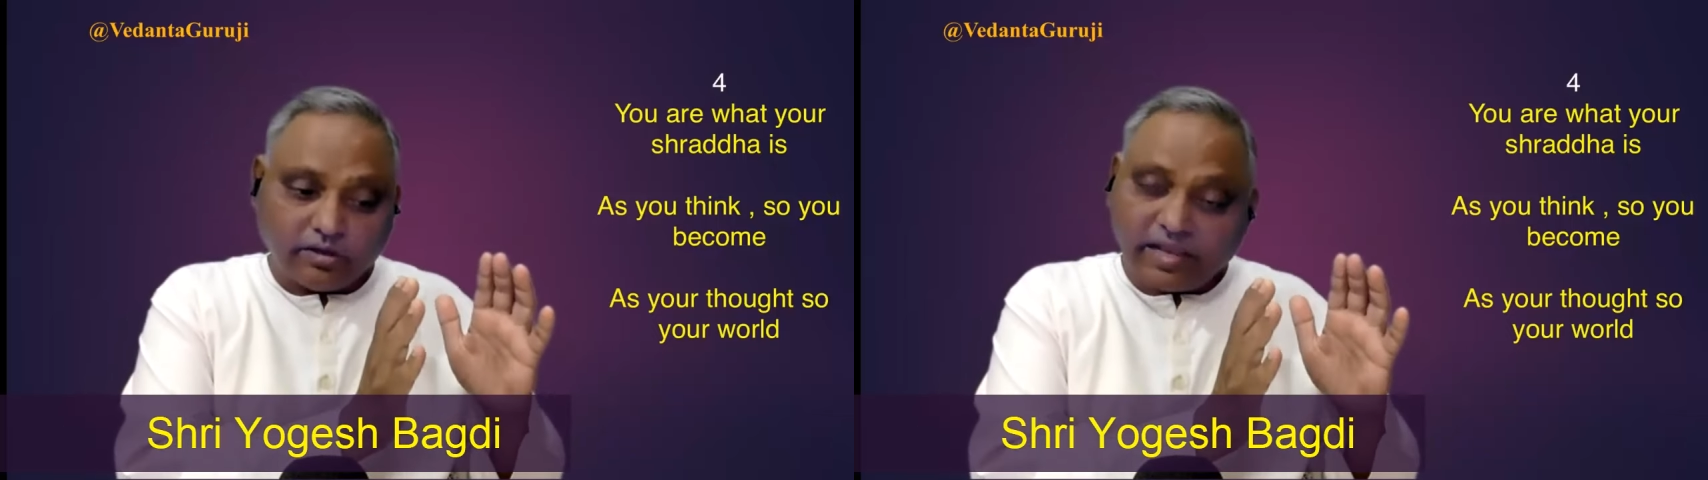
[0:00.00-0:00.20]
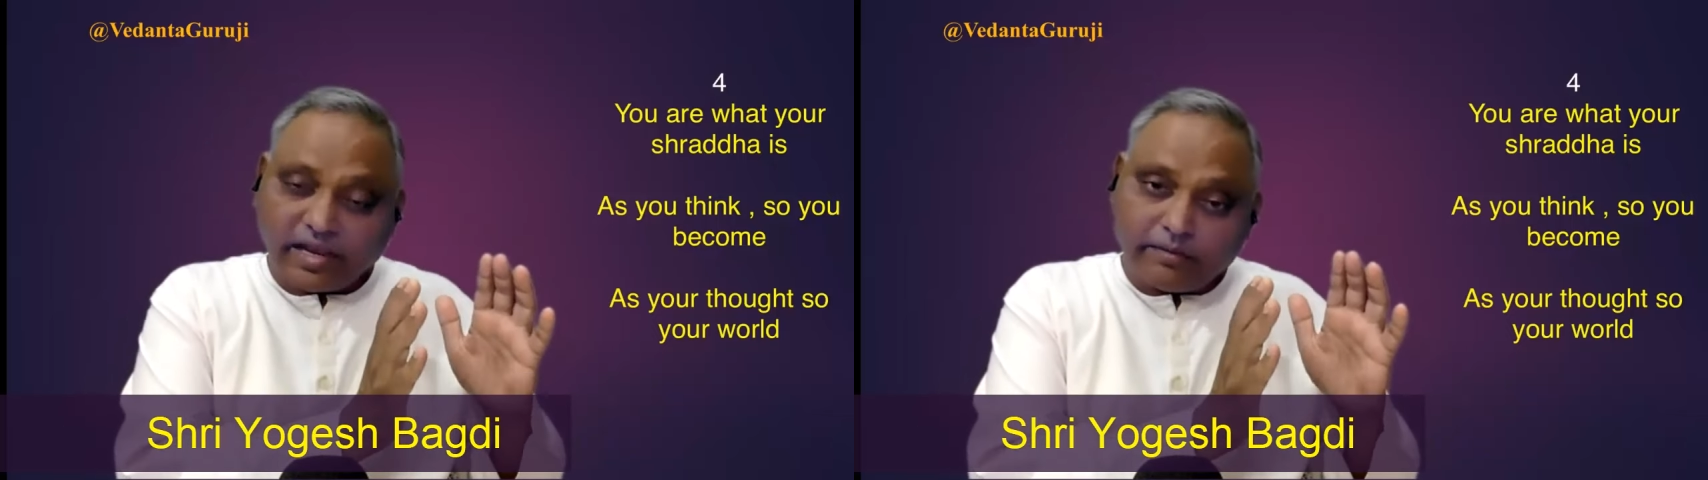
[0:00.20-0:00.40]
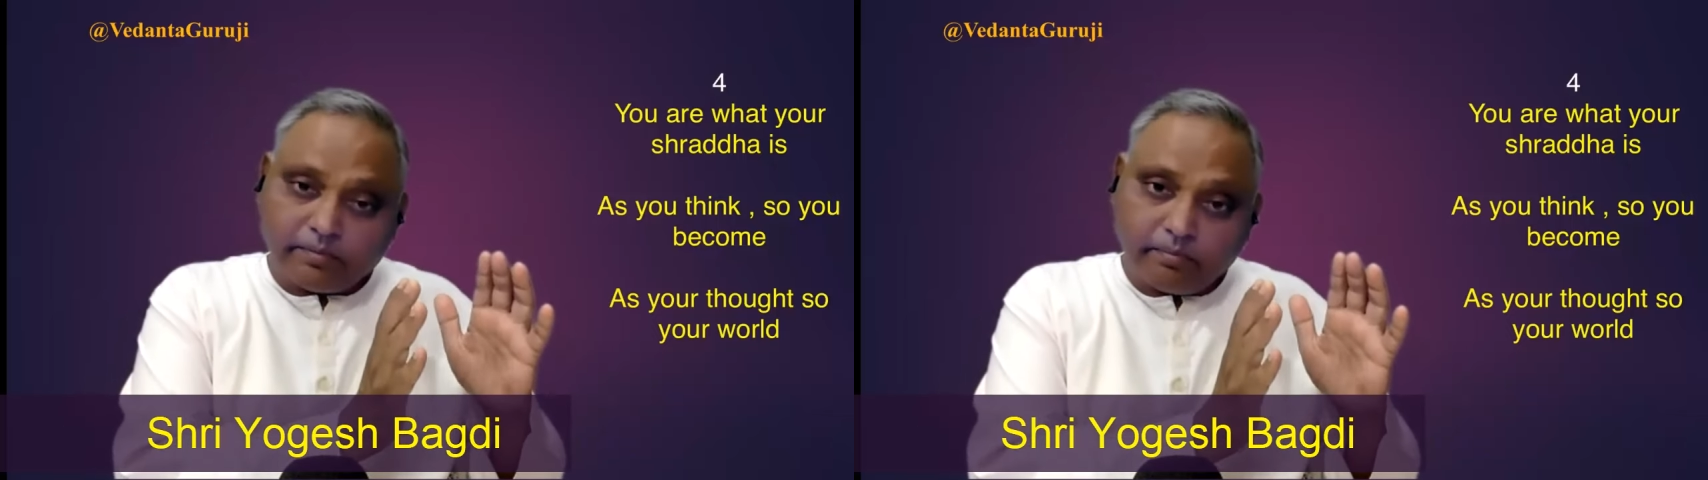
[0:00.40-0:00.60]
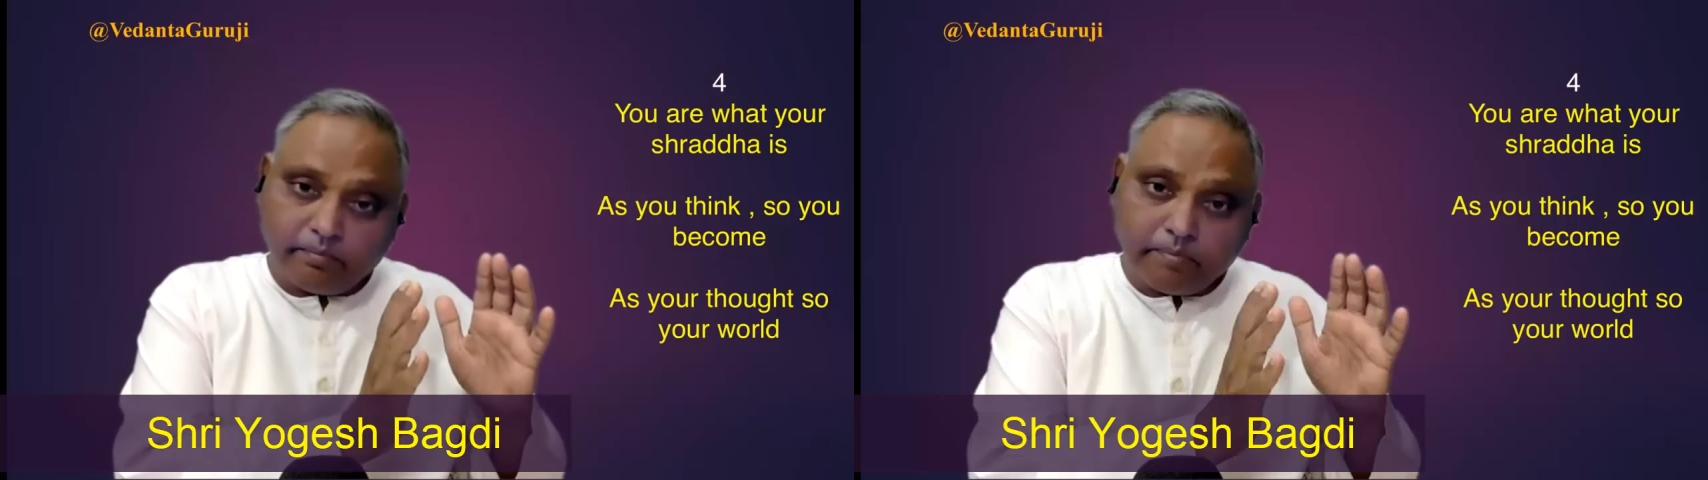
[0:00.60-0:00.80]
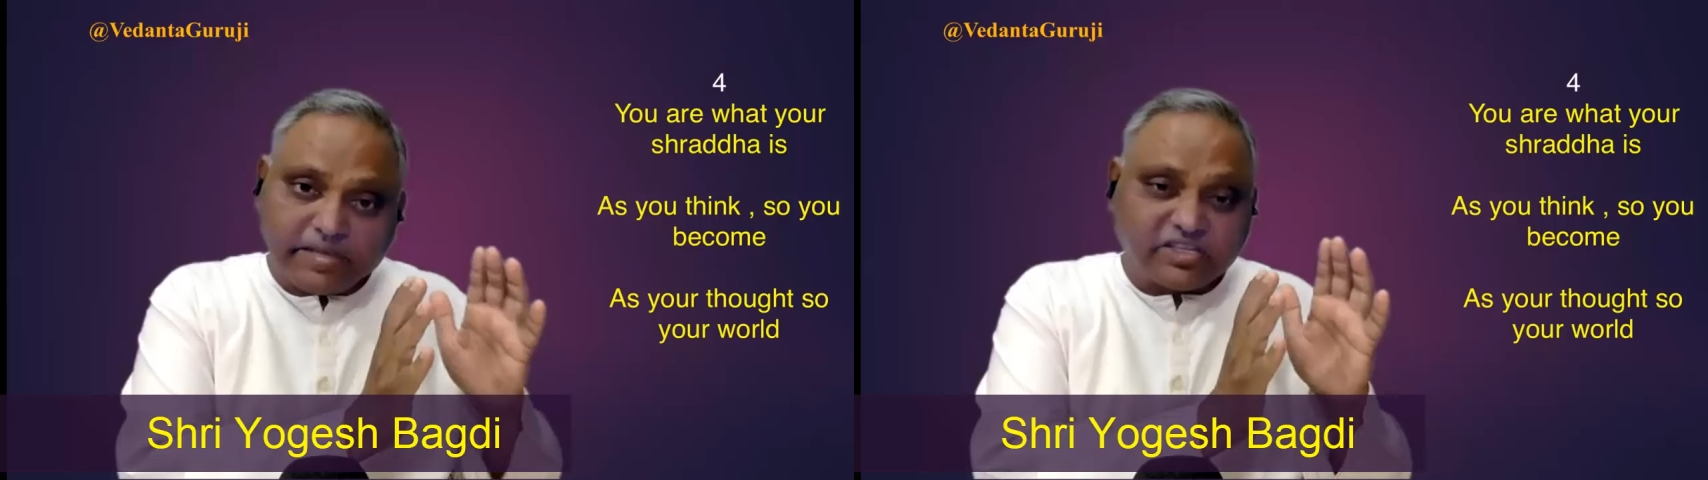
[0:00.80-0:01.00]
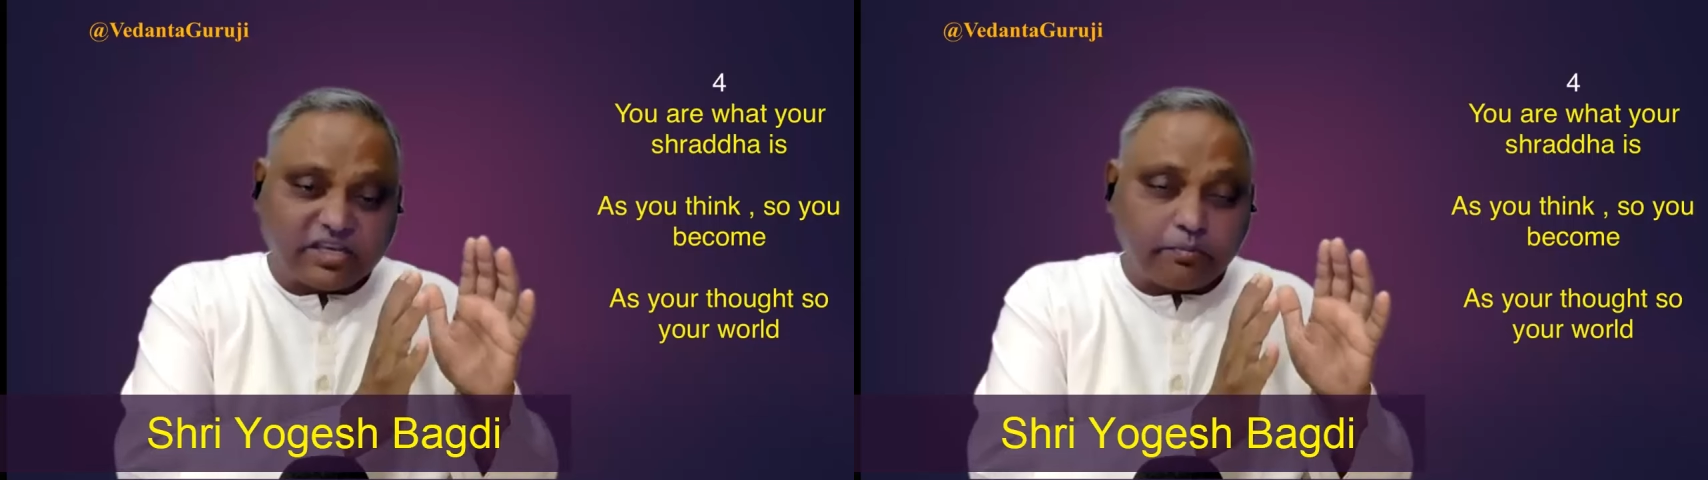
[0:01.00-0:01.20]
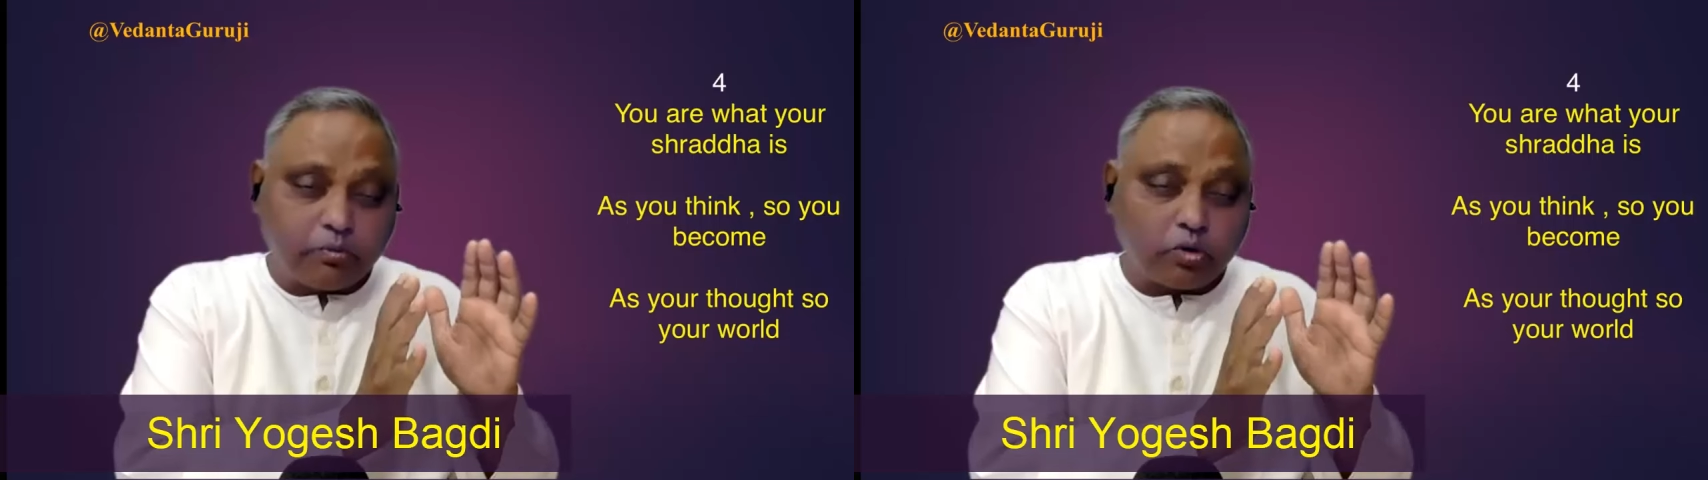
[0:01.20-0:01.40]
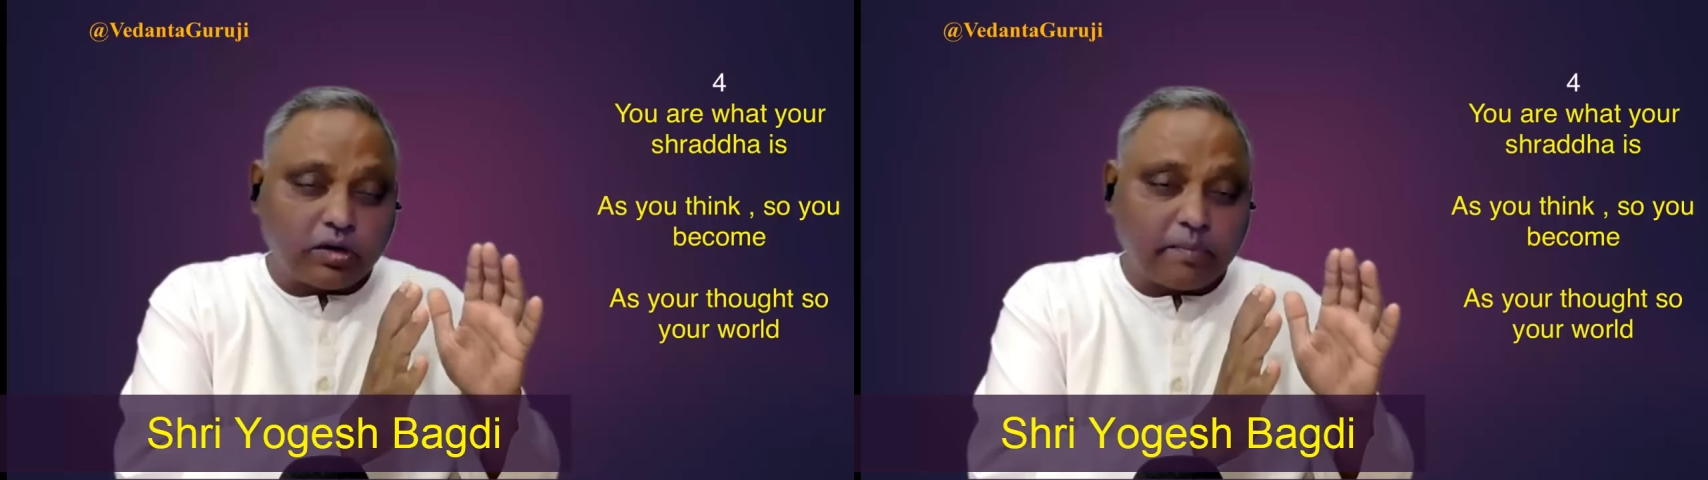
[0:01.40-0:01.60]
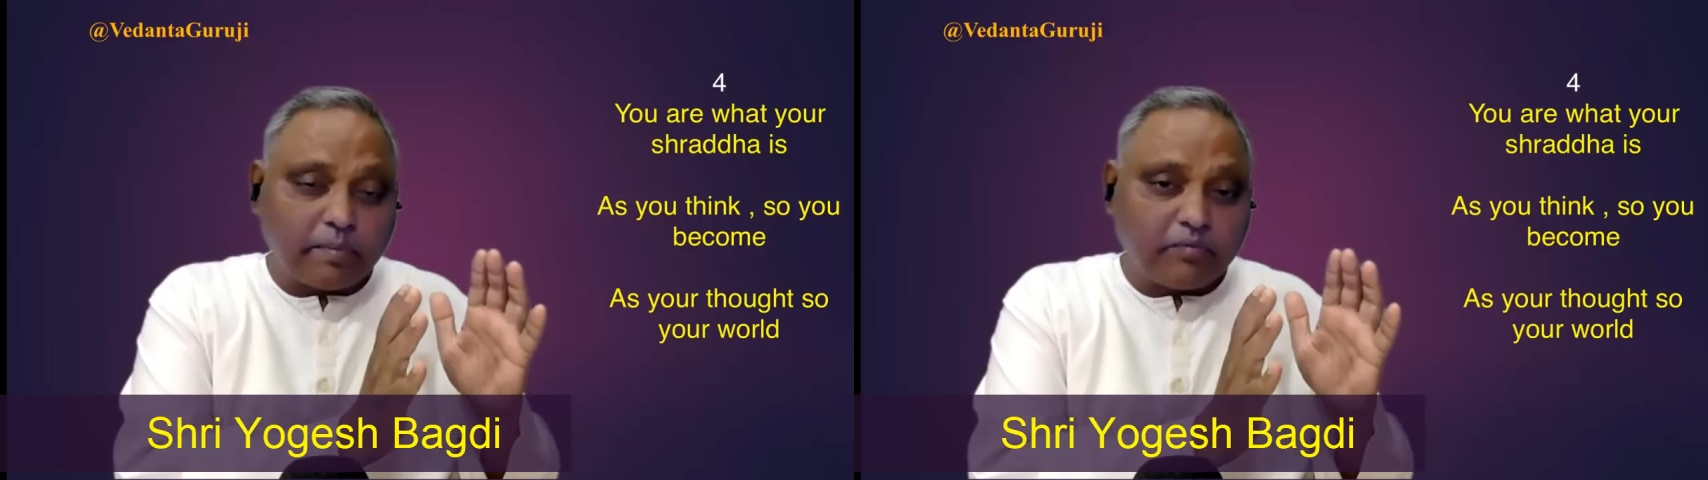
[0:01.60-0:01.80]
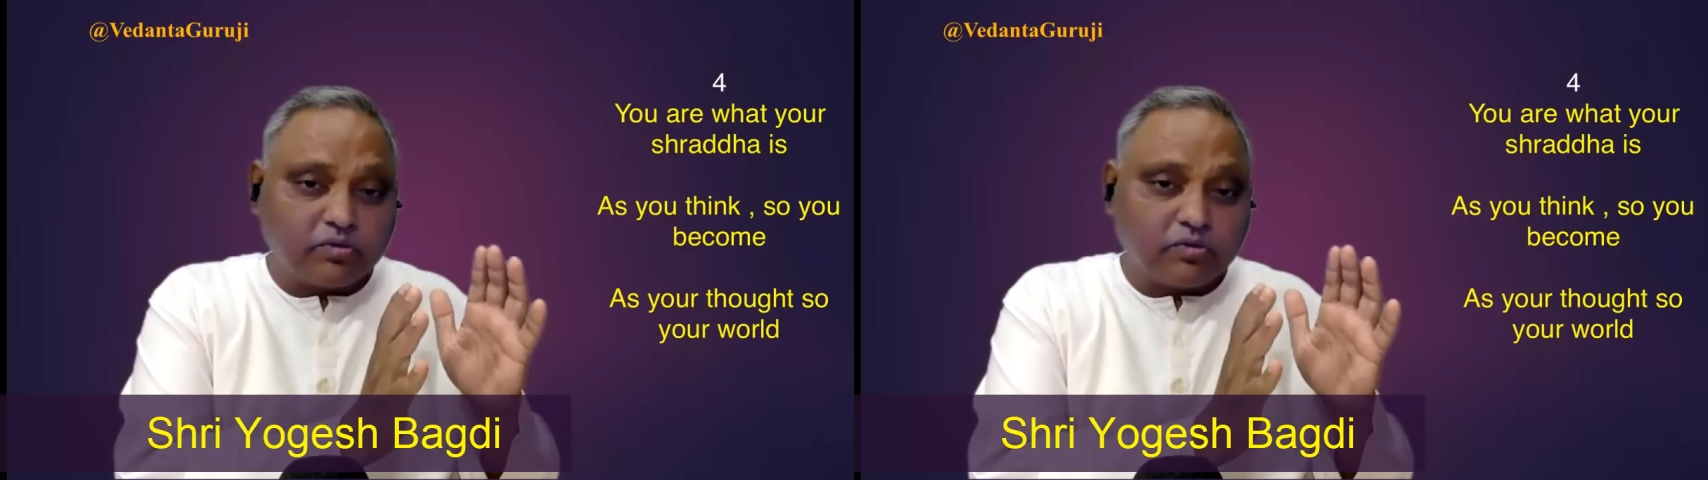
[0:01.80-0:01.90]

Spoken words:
That basic programming